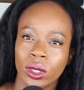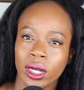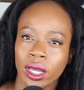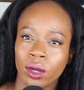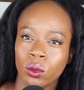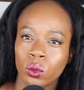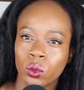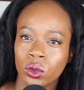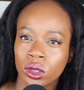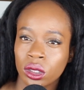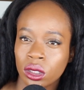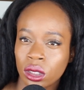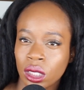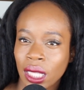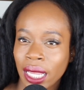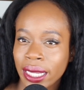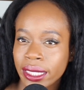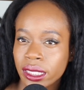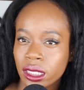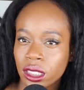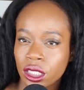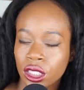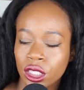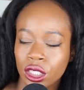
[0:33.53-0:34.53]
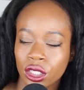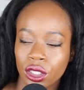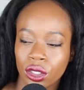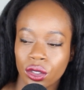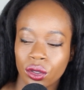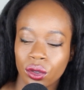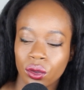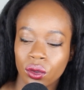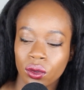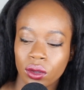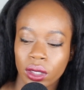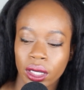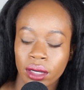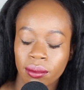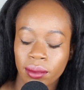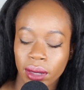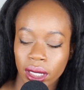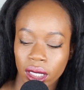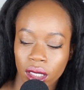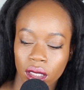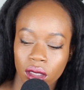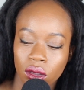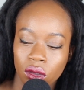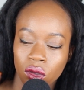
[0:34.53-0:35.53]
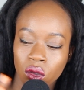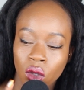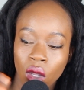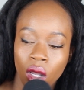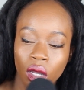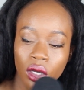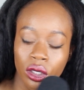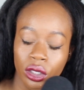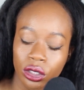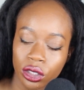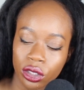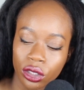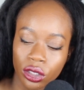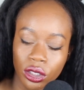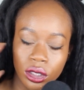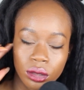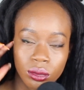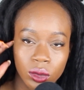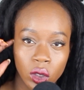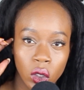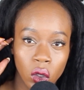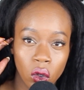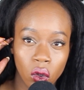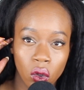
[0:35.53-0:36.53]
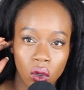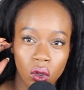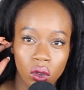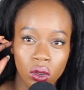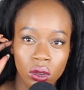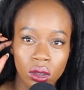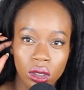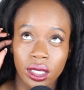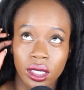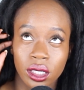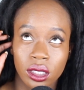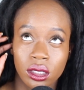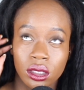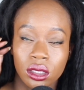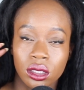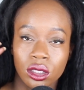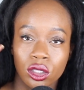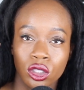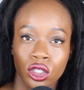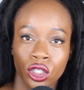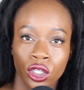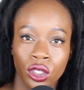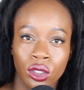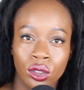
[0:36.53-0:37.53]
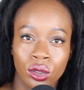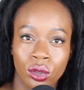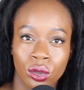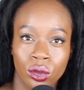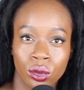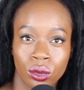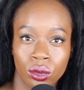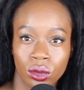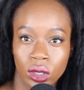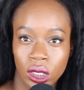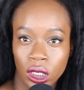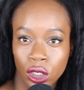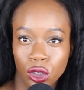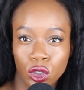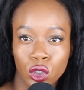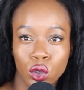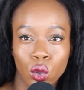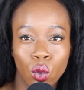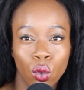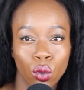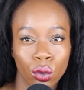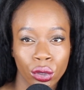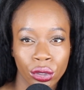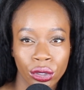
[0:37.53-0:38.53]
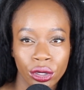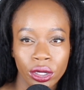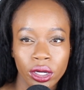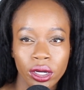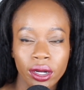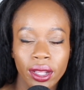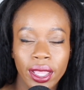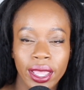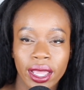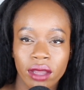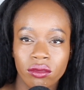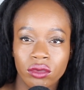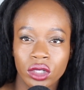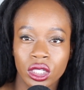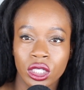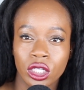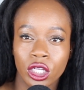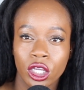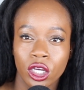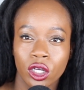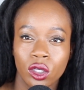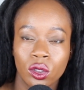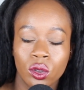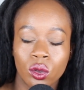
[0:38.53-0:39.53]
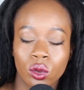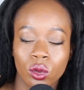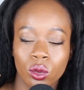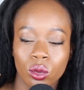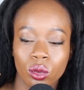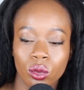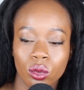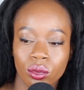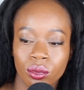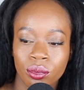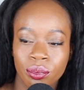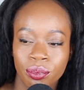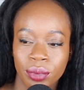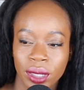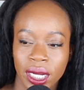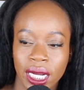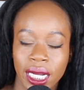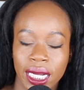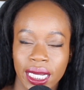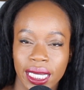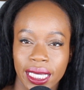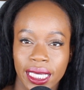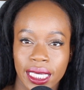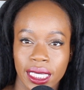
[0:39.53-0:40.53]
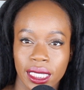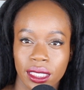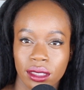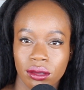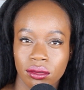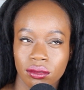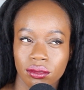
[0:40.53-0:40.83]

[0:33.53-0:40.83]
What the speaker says: I would like to do, and my longer term goal, is to each quarter have a no buy